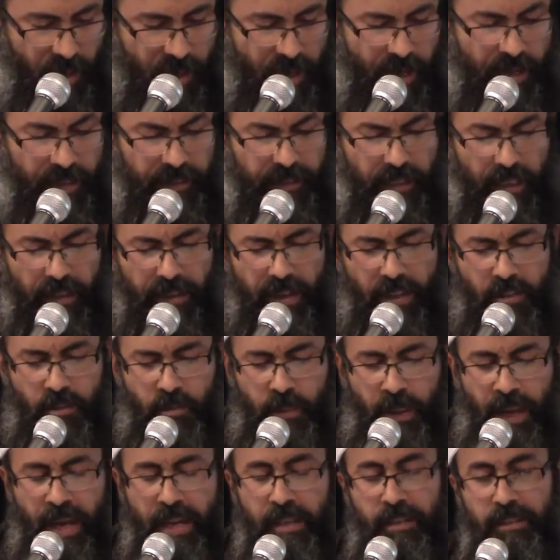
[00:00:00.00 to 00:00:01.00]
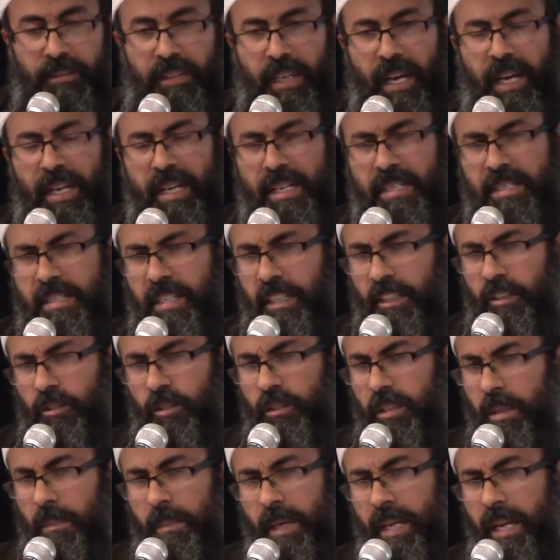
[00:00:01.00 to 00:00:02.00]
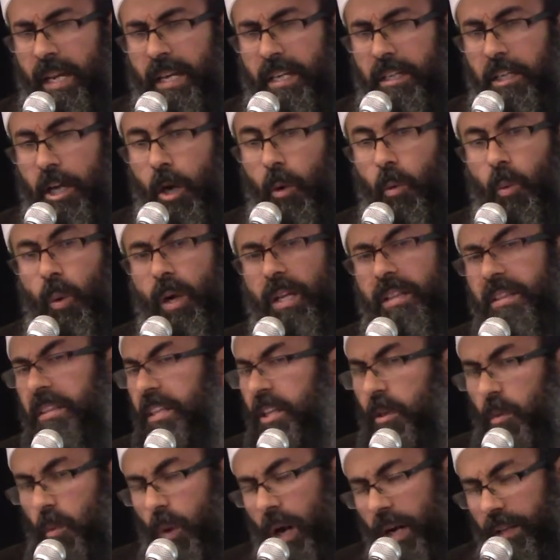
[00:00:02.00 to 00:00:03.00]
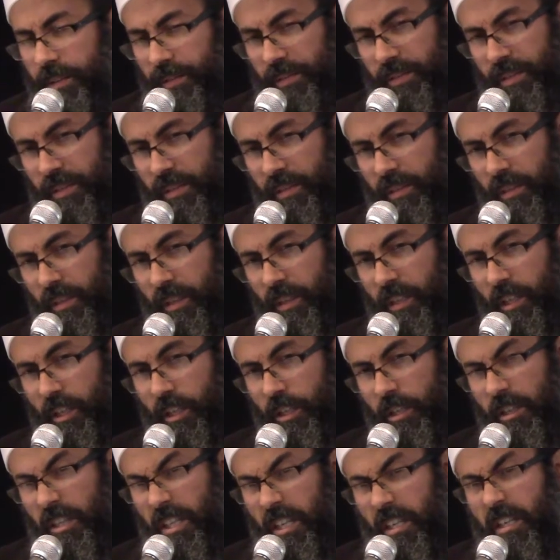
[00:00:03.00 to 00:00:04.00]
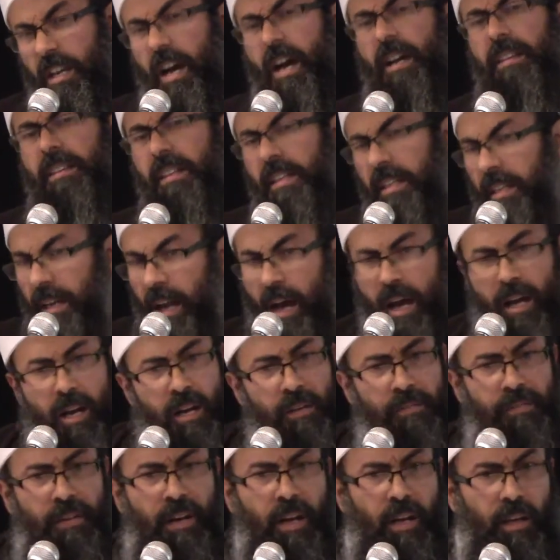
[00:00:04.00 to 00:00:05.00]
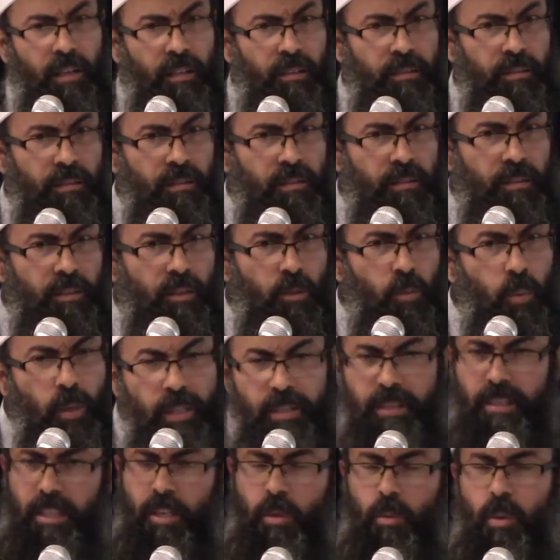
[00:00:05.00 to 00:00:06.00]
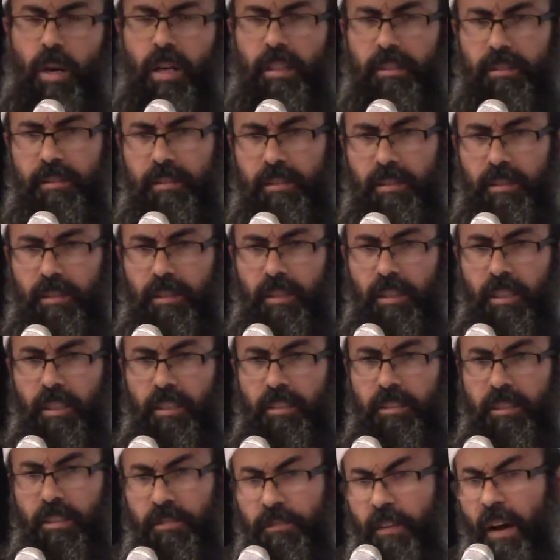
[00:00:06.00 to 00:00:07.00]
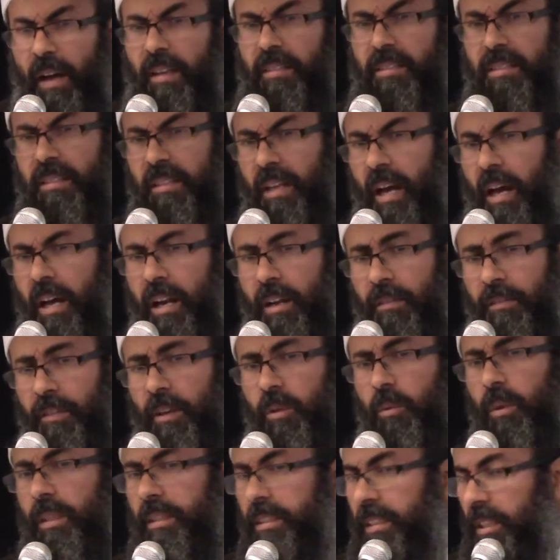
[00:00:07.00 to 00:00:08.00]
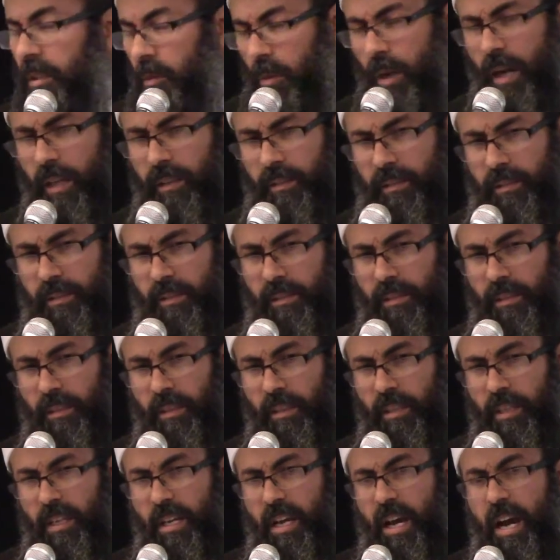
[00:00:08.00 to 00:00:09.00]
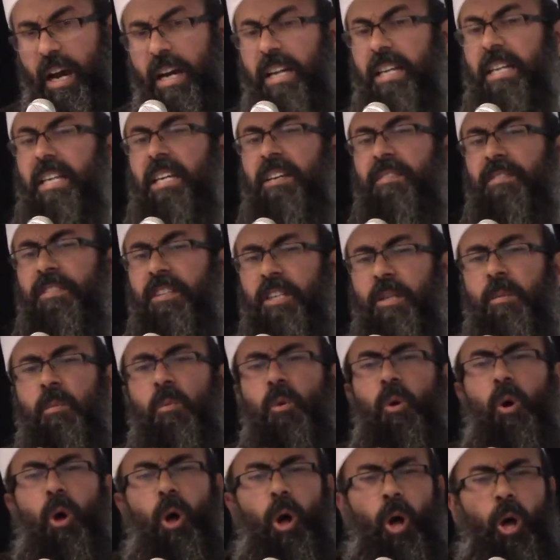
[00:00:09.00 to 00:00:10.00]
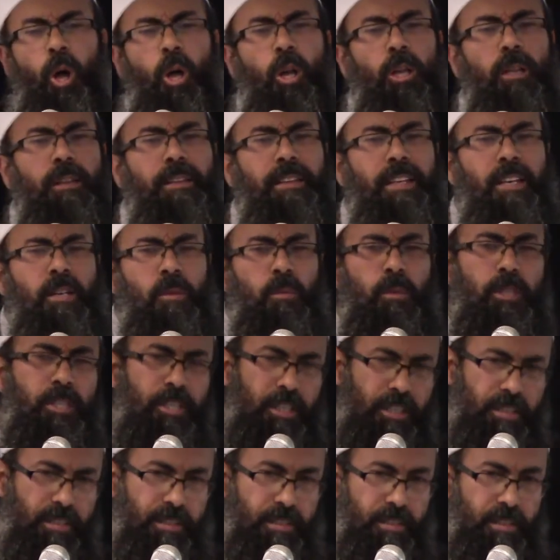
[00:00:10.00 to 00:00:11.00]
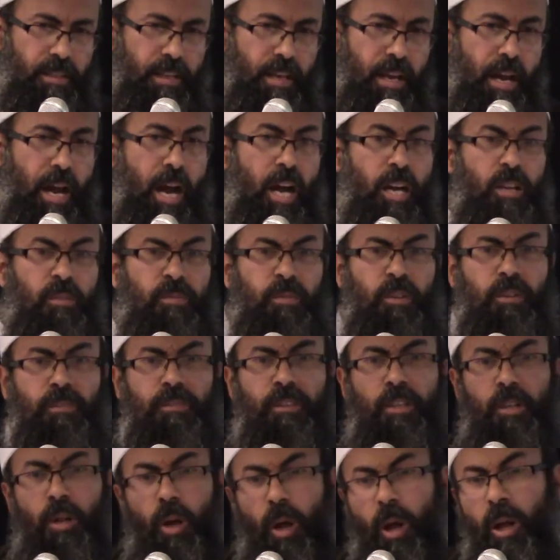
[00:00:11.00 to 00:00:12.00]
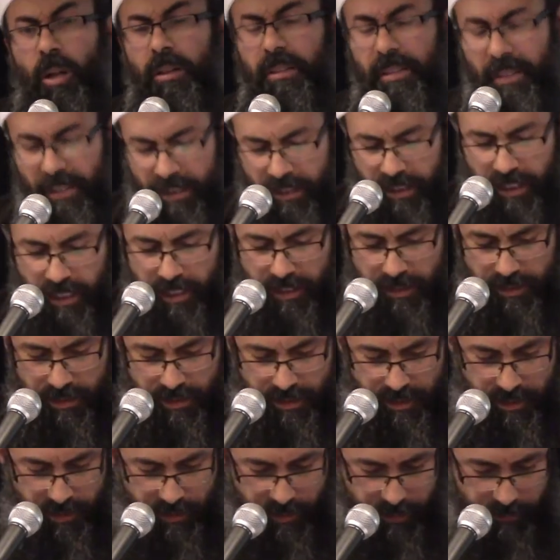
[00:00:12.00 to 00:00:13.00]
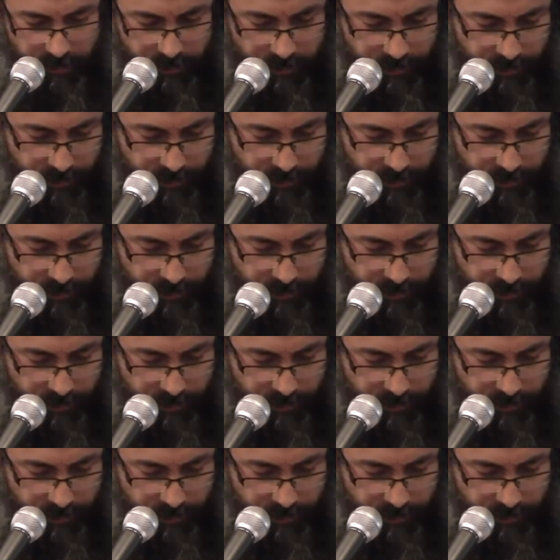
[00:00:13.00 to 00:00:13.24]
And Allah subhanahu wa ta'ala say to the malaika, what they want? They gather in Arafah. What they want? They fast in Arafah. What they want? I give them all their wishes. I fulfill all their needs.